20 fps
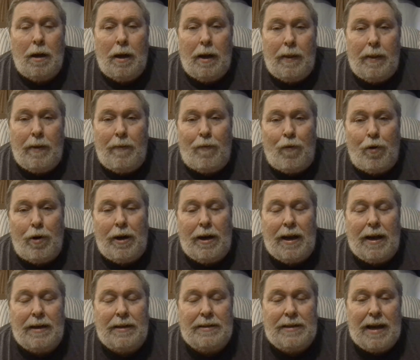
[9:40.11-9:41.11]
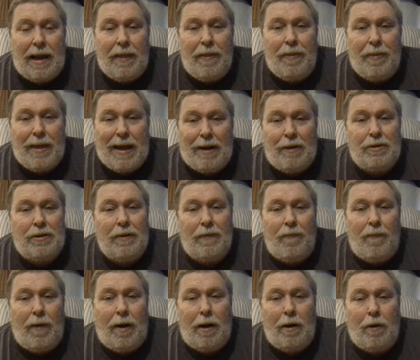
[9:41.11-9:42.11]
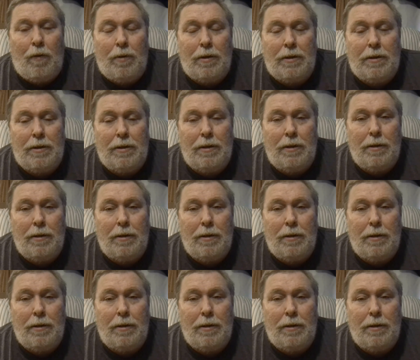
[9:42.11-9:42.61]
And they've already got 10,000 followers.